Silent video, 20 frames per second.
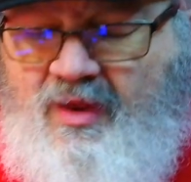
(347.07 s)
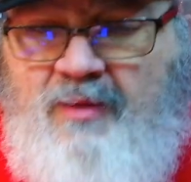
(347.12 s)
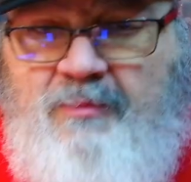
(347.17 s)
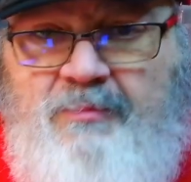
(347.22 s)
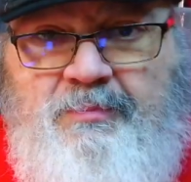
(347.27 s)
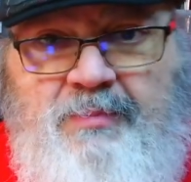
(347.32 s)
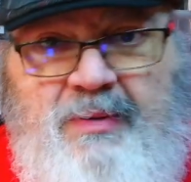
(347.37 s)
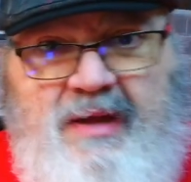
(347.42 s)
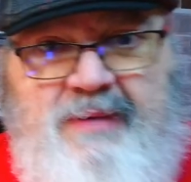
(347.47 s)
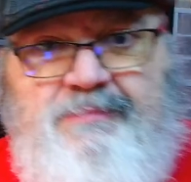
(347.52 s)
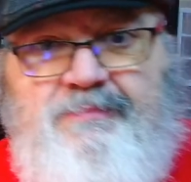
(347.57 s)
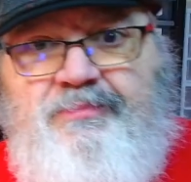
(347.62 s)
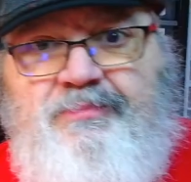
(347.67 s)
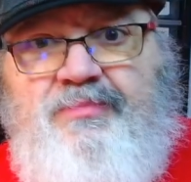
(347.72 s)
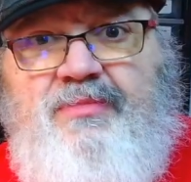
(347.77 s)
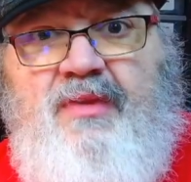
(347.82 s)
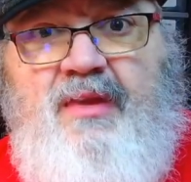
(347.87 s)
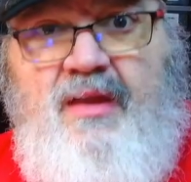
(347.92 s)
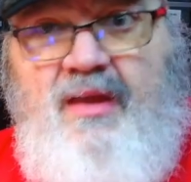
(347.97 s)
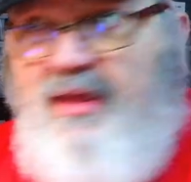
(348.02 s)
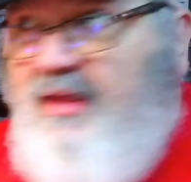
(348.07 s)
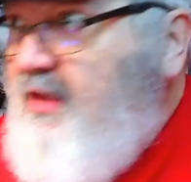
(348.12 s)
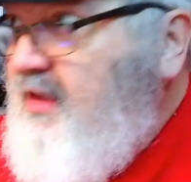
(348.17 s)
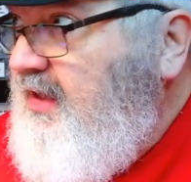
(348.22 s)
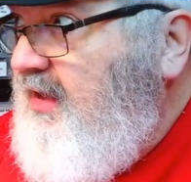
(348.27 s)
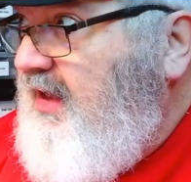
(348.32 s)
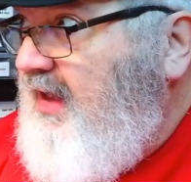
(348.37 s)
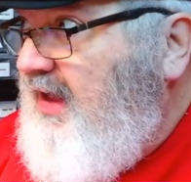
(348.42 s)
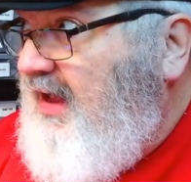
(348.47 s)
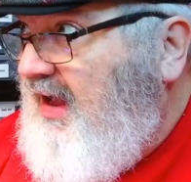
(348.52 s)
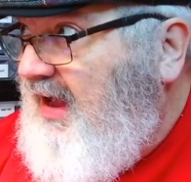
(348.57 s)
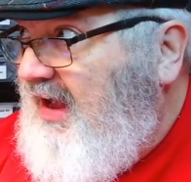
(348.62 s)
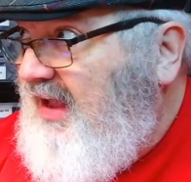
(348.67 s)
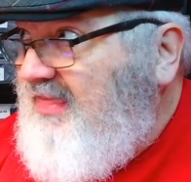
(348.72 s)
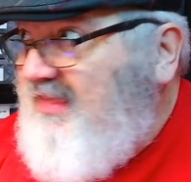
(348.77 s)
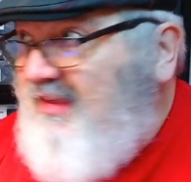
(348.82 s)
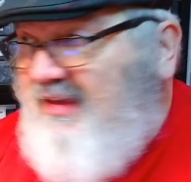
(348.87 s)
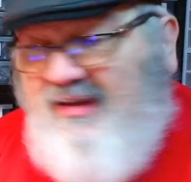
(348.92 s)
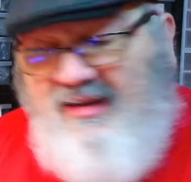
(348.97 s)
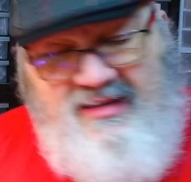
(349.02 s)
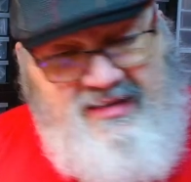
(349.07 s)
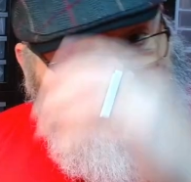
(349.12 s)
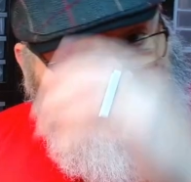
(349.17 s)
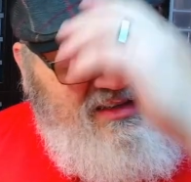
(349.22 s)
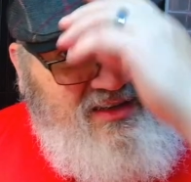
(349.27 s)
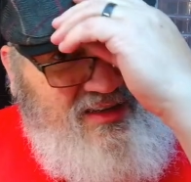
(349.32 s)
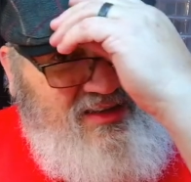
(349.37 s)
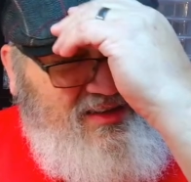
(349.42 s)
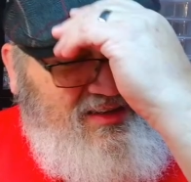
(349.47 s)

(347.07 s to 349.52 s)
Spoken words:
But I think it's a